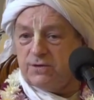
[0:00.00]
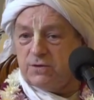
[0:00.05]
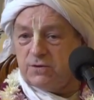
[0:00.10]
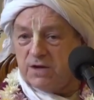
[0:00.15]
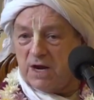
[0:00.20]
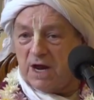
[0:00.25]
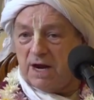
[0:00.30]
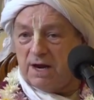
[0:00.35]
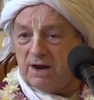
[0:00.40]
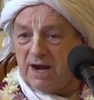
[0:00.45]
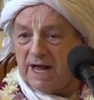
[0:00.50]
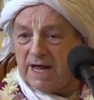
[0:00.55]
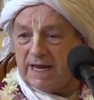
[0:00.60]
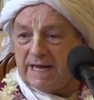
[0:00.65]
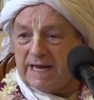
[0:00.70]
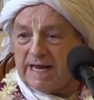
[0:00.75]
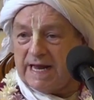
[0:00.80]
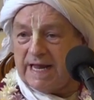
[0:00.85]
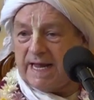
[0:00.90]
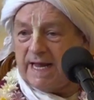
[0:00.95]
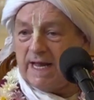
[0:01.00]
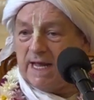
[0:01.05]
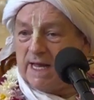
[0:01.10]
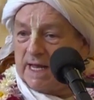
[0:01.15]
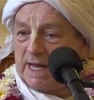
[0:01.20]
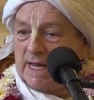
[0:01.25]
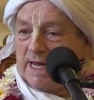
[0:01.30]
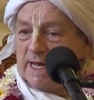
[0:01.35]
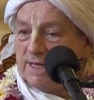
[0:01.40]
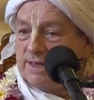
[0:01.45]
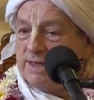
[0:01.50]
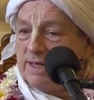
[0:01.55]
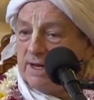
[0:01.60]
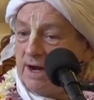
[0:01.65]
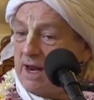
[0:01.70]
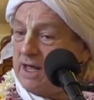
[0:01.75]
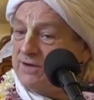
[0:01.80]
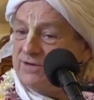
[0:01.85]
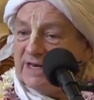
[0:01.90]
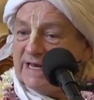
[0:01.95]
you directly in the
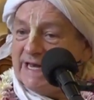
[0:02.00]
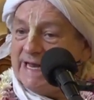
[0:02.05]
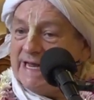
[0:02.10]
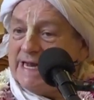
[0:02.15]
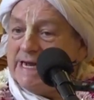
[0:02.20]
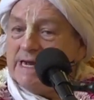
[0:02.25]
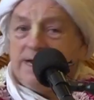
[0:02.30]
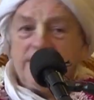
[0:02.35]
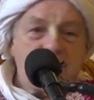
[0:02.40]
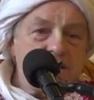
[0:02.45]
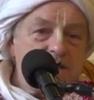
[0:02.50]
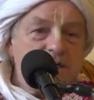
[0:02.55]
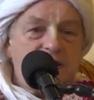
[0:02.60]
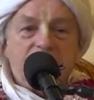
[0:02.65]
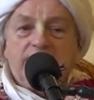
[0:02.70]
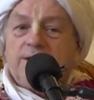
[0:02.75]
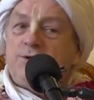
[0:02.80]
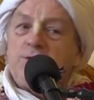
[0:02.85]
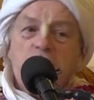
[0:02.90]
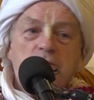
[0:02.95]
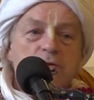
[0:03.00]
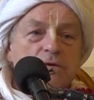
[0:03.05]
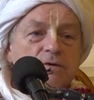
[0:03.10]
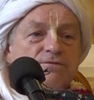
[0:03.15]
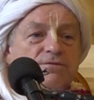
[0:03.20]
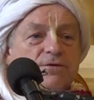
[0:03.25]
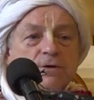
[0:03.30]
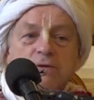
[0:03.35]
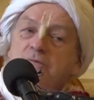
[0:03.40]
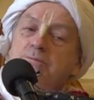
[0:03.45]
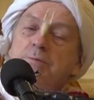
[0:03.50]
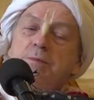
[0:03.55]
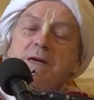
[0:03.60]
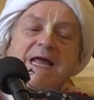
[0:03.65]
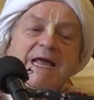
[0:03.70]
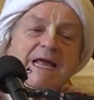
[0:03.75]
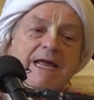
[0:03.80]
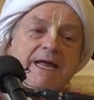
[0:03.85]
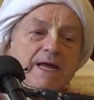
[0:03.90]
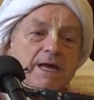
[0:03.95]
Ras Leela and hear your flute
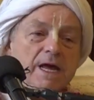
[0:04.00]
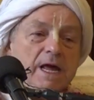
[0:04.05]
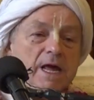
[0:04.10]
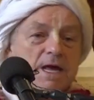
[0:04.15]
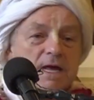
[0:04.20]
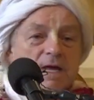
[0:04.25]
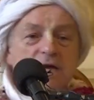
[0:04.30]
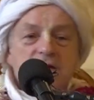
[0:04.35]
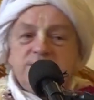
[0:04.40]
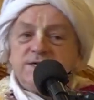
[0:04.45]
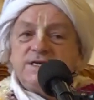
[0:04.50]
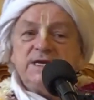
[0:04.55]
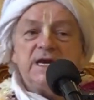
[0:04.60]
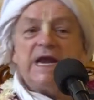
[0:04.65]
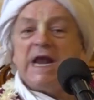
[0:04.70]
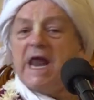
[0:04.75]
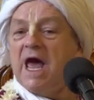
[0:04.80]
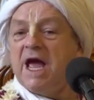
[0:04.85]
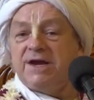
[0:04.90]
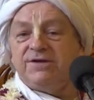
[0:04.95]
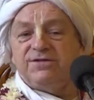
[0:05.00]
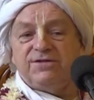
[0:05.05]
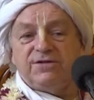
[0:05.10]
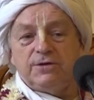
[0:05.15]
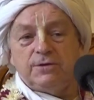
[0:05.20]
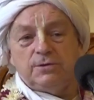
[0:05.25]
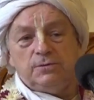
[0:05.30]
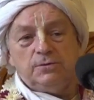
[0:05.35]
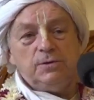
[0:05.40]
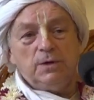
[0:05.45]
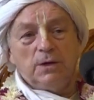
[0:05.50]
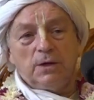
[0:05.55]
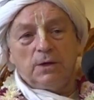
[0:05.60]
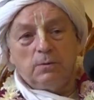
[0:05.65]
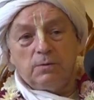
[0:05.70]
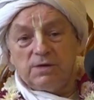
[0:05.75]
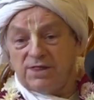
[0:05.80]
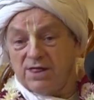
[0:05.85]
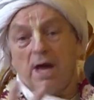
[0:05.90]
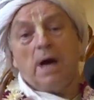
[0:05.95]
playing and delight you
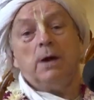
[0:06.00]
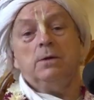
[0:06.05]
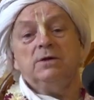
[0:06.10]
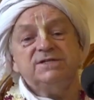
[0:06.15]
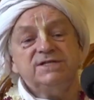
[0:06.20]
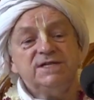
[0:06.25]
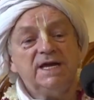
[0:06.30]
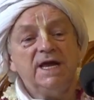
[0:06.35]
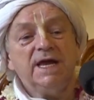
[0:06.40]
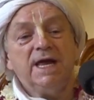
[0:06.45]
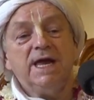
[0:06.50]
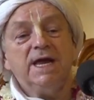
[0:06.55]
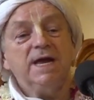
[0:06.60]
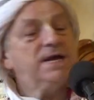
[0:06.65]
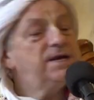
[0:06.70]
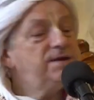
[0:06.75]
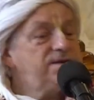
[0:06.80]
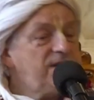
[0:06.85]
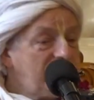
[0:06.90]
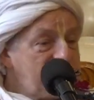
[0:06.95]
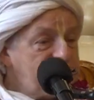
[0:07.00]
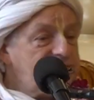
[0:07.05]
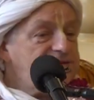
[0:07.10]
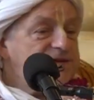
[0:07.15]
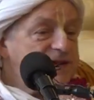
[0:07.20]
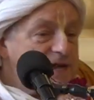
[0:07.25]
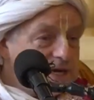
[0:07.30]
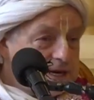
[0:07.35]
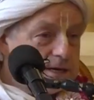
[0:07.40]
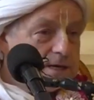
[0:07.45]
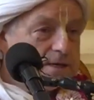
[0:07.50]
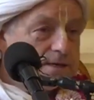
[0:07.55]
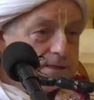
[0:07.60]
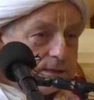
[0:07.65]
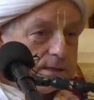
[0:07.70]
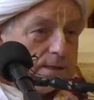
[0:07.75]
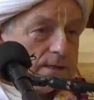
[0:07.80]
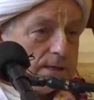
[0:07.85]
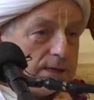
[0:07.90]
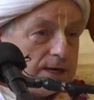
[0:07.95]
with our singing and dancing
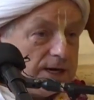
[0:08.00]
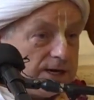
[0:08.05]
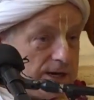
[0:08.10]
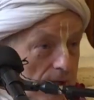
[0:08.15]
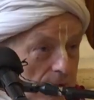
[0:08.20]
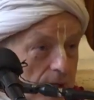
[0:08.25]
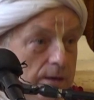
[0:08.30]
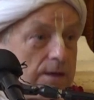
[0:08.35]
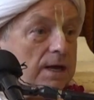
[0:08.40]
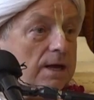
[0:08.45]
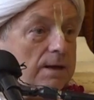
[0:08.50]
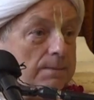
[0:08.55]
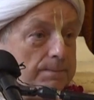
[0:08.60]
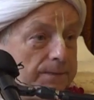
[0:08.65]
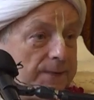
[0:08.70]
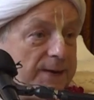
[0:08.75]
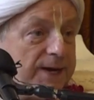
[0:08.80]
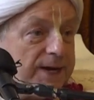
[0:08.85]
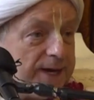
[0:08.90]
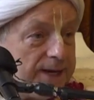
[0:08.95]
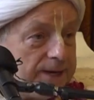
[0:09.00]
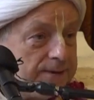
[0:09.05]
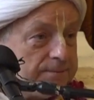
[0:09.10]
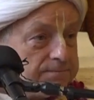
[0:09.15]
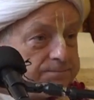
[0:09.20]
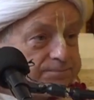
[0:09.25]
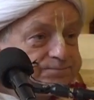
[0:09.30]
and our company.